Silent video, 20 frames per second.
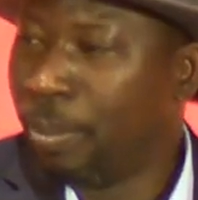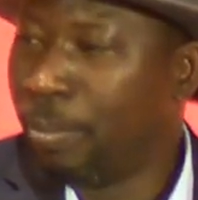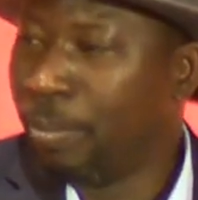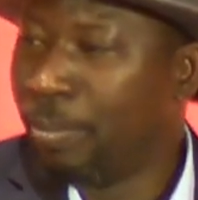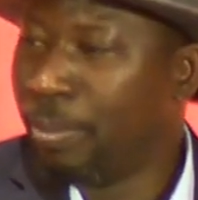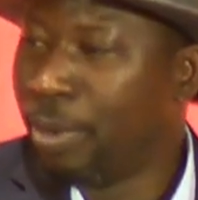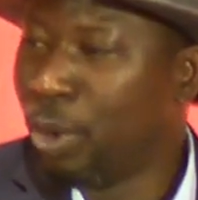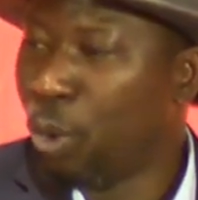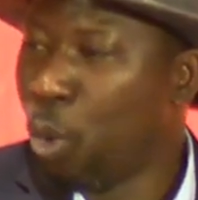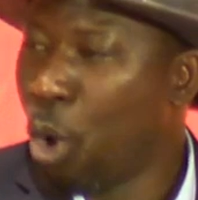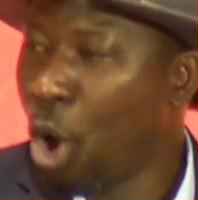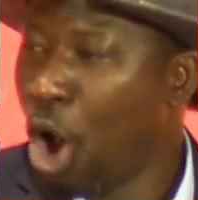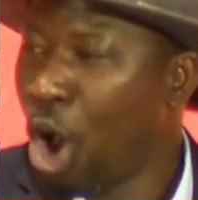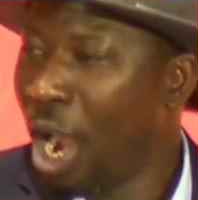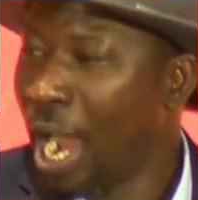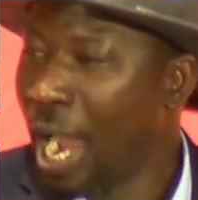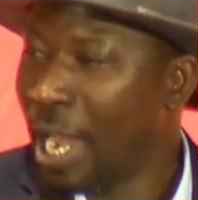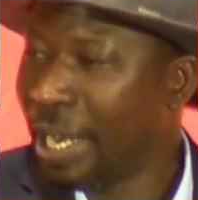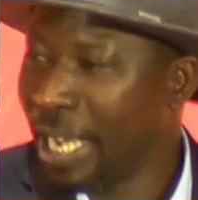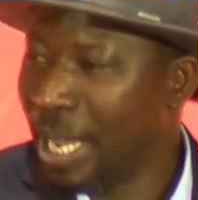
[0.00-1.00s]
the war
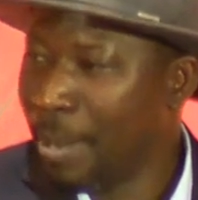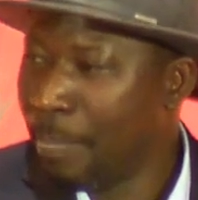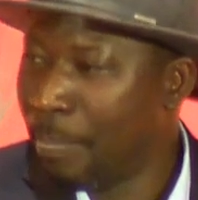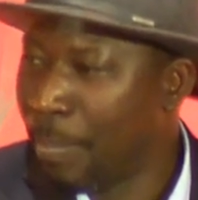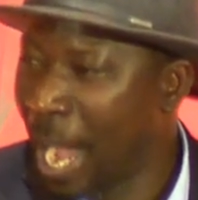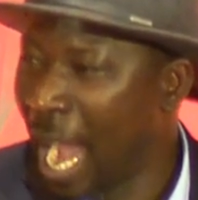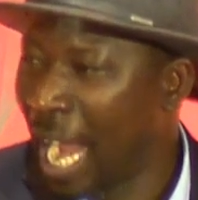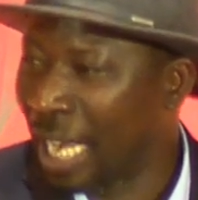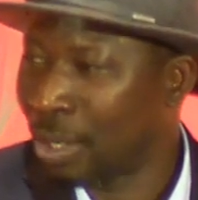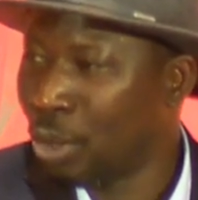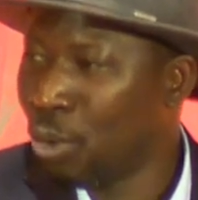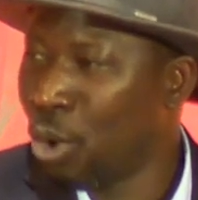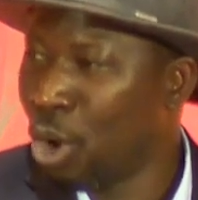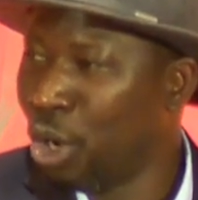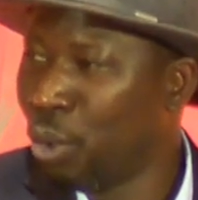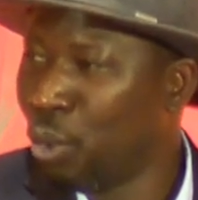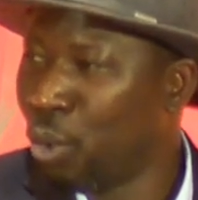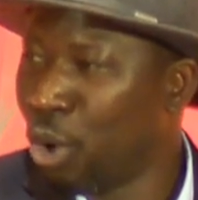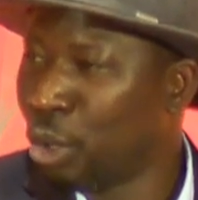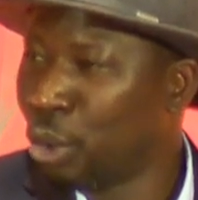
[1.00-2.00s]
had impact, World
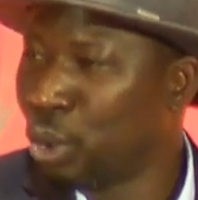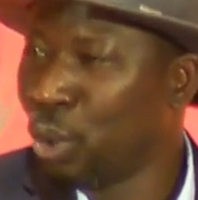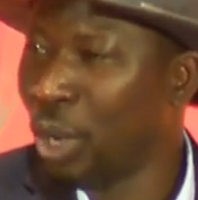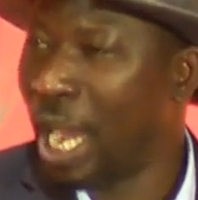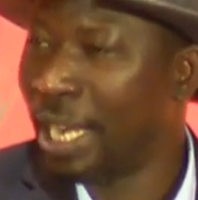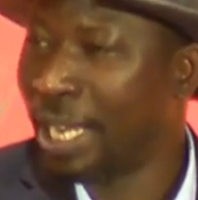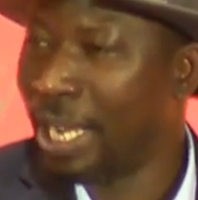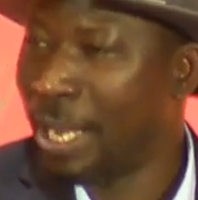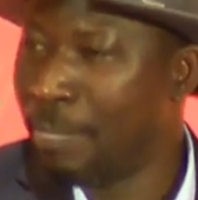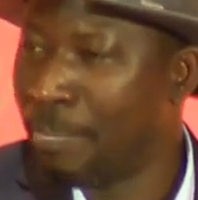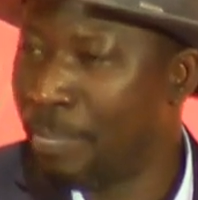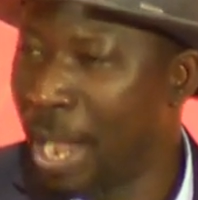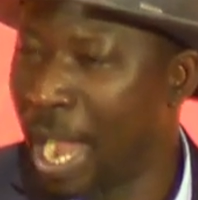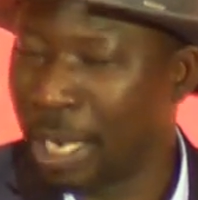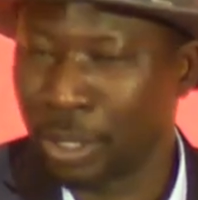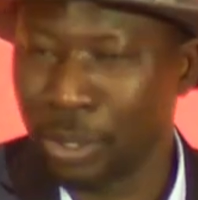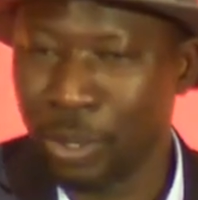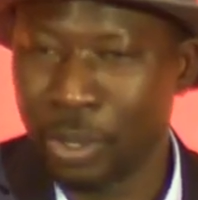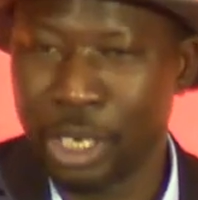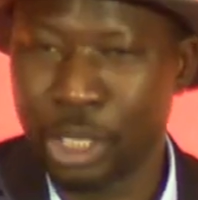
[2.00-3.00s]
War II had
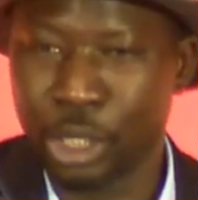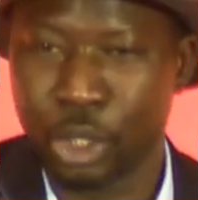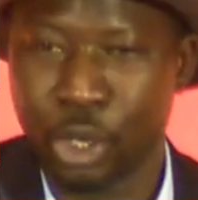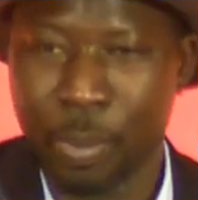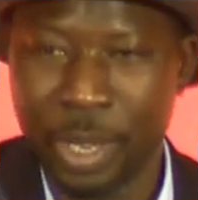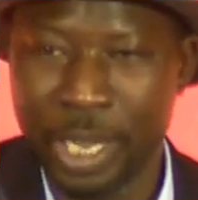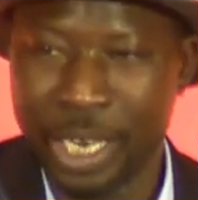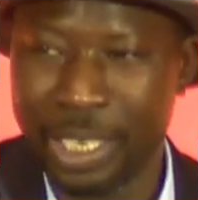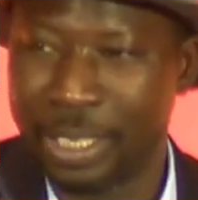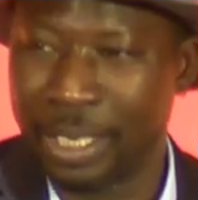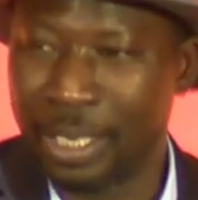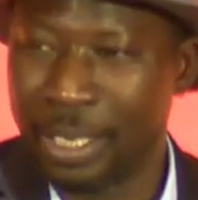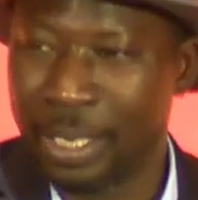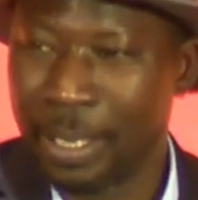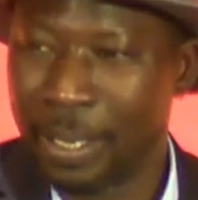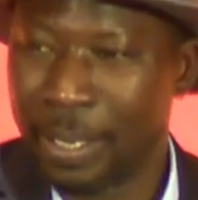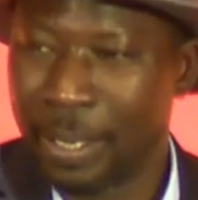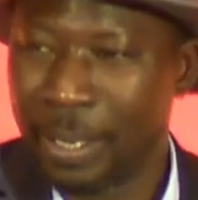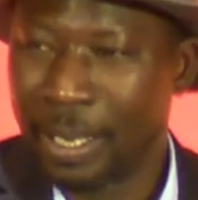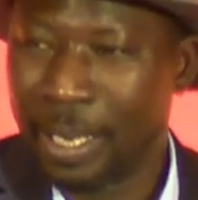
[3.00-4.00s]
impact on this community.
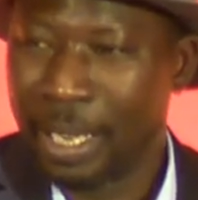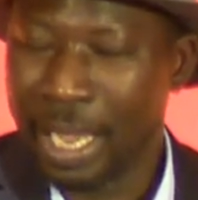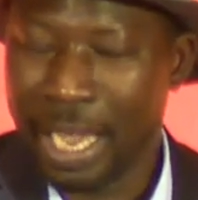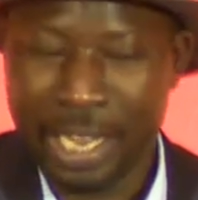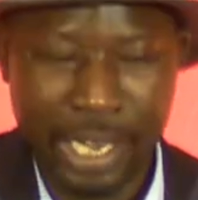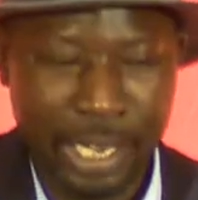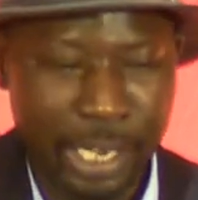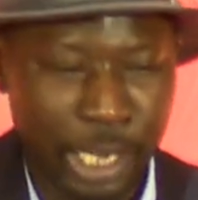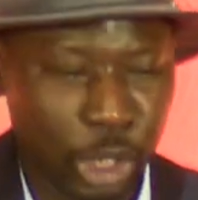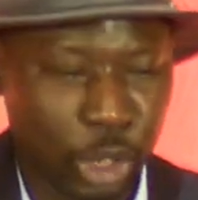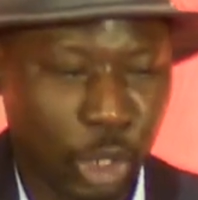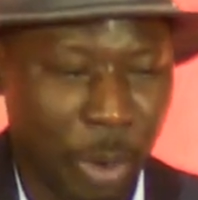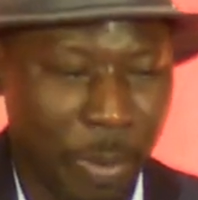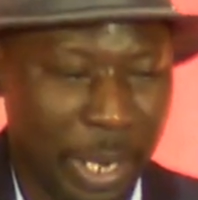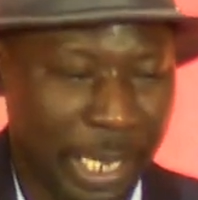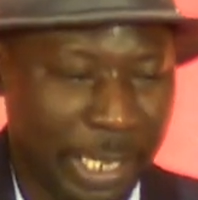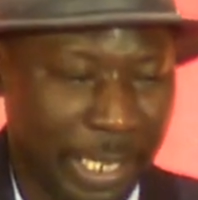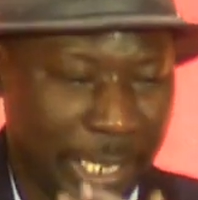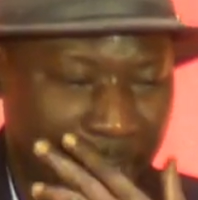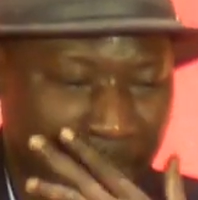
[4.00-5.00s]
And in this community,